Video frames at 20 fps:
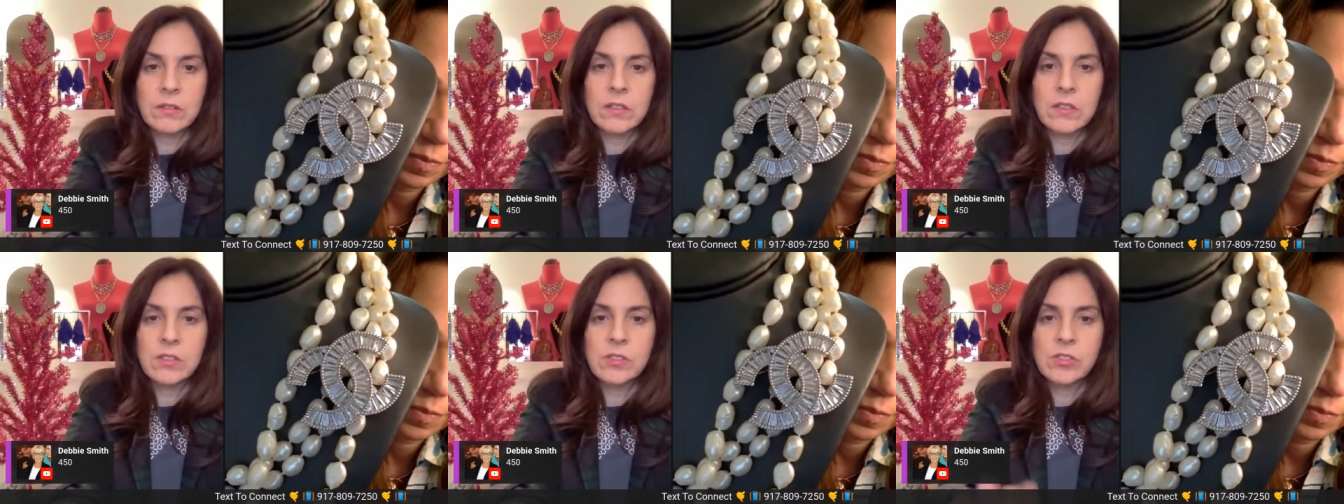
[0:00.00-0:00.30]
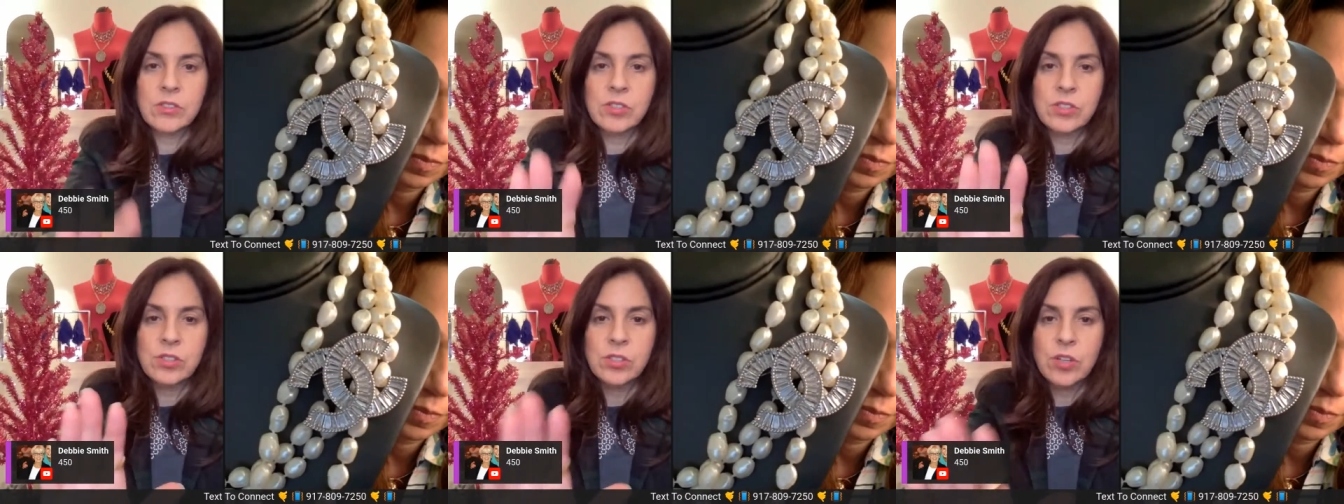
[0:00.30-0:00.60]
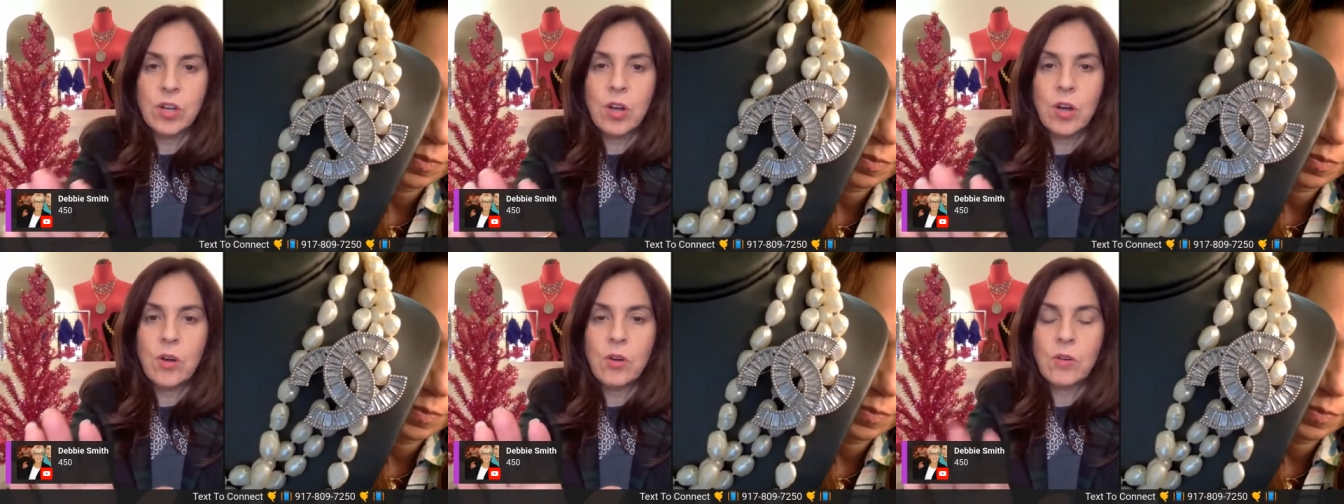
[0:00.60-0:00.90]
There's
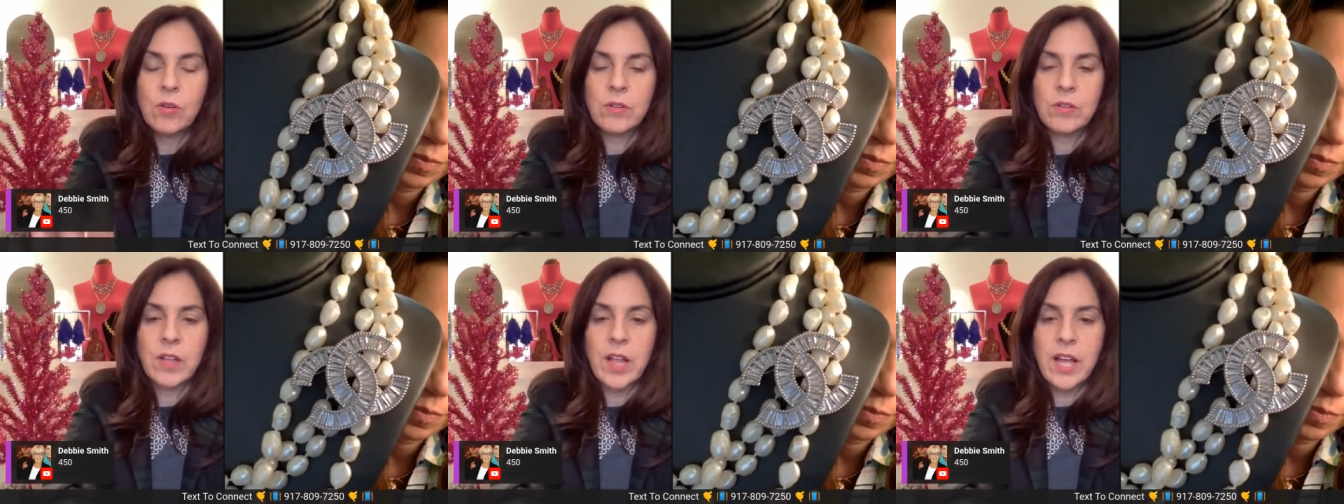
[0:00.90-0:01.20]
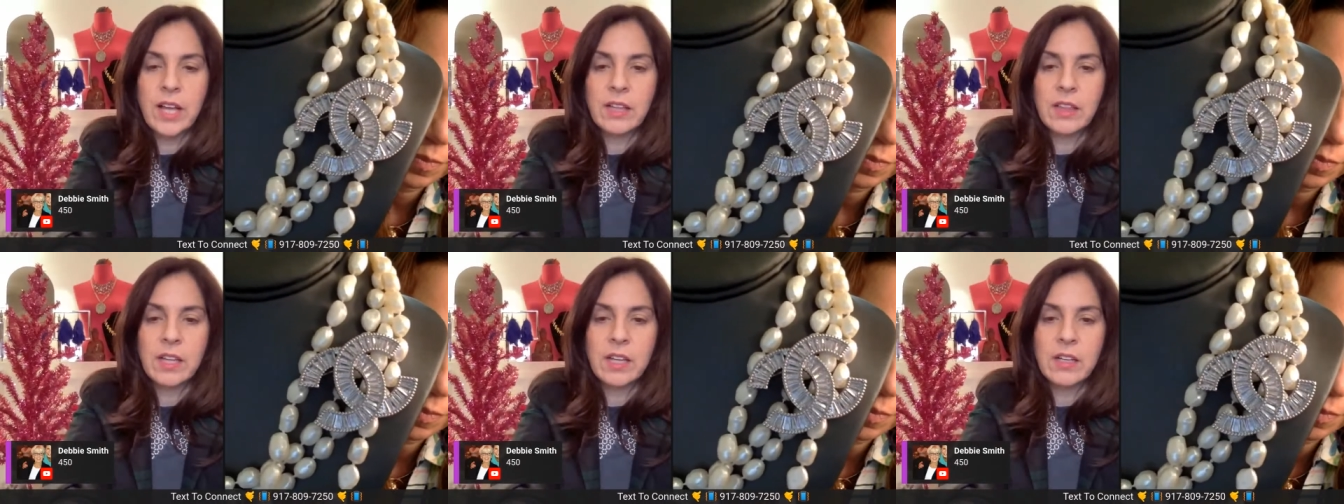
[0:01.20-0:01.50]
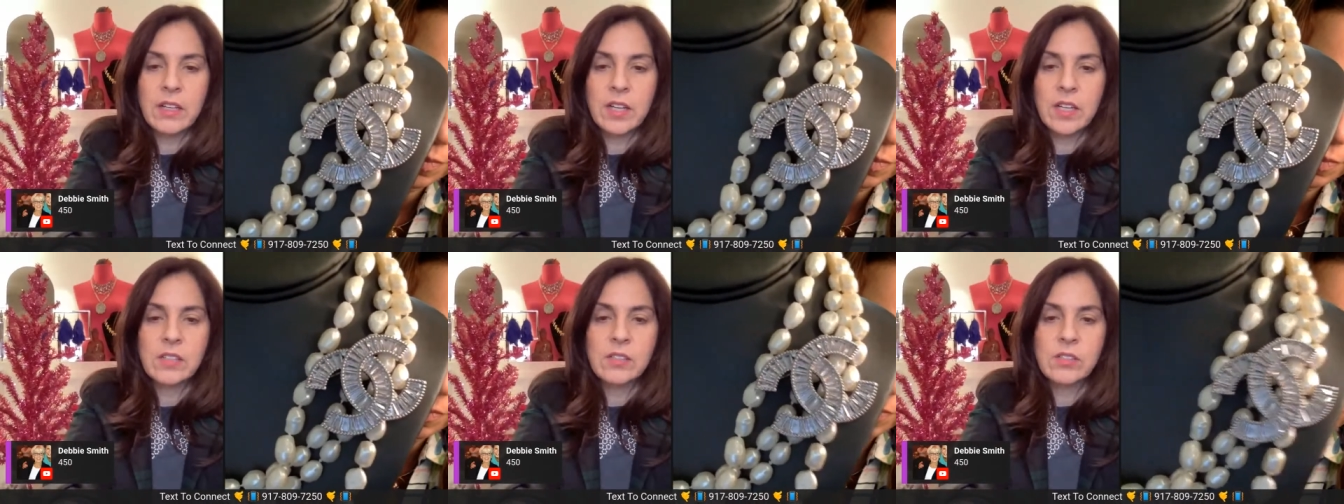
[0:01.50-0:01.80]
so like
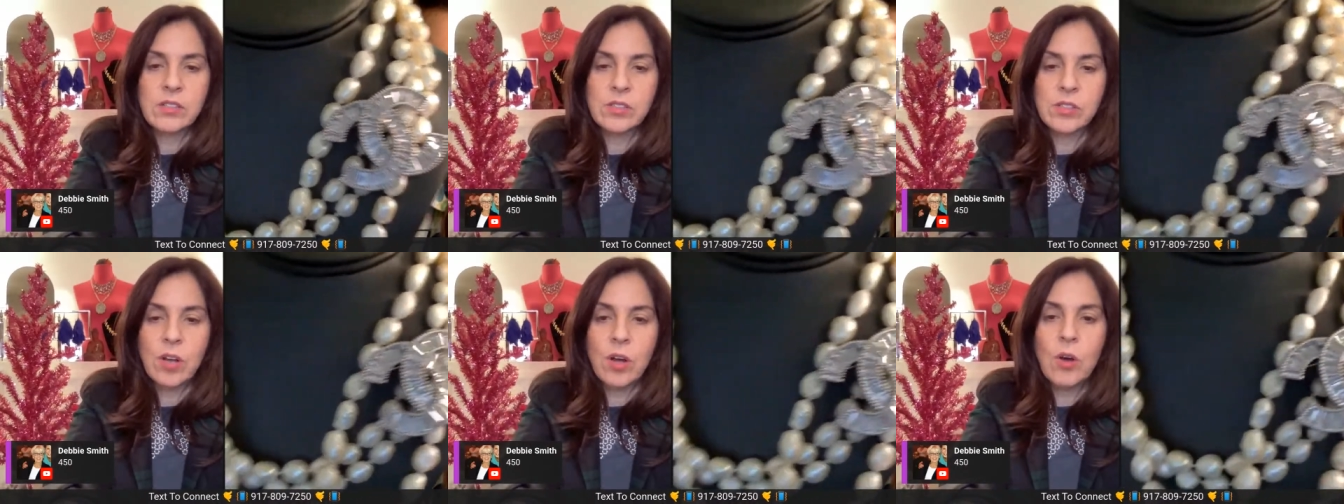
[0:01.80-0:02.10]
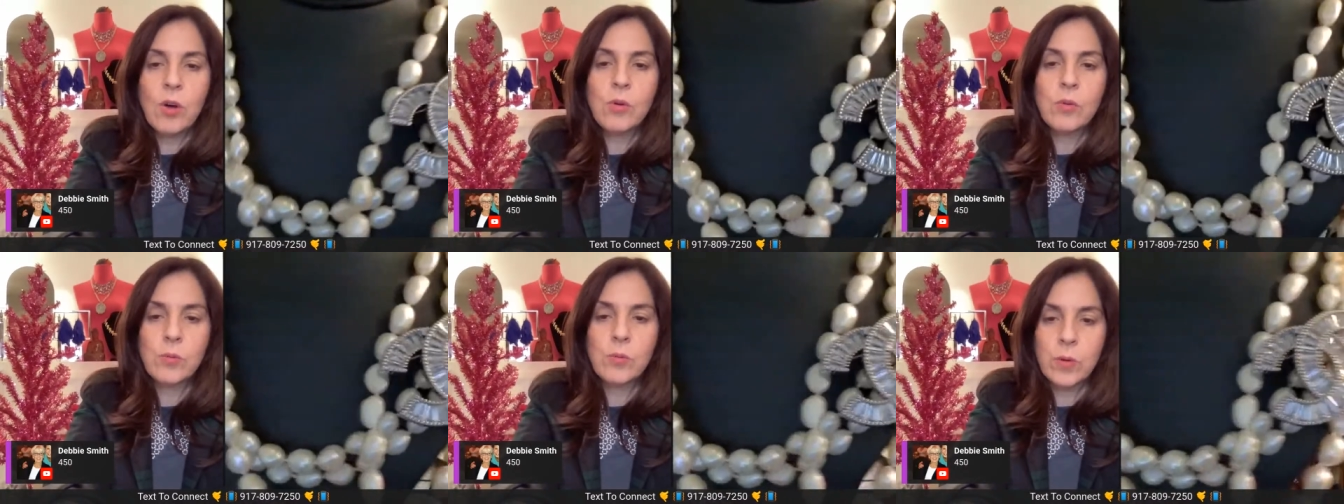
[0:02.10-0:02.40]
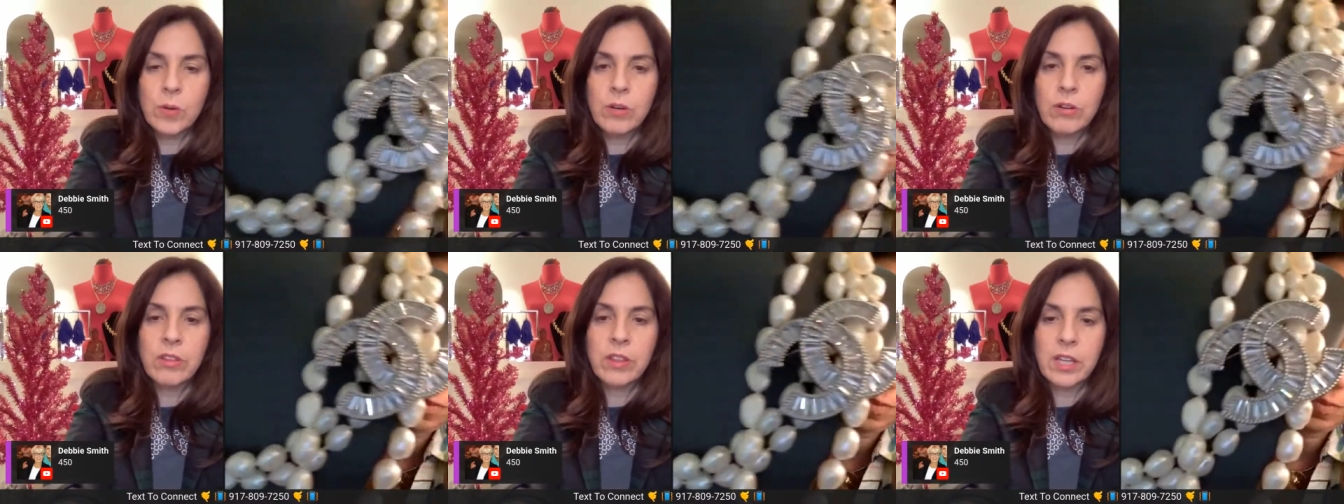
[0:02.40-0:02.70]
it's so
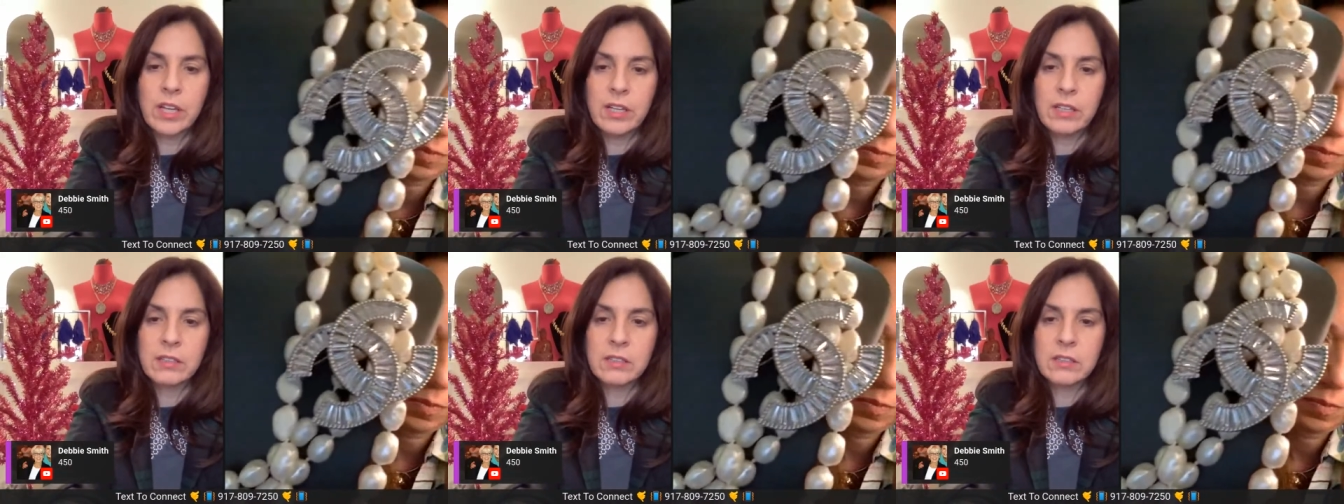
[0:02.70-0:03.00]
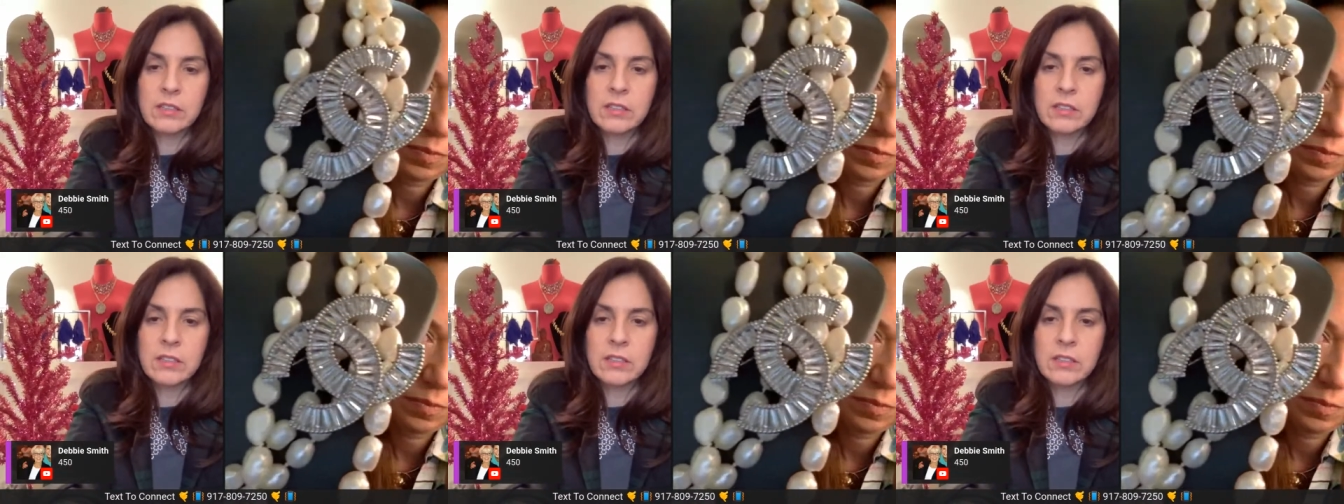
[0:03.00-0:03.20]
worth it.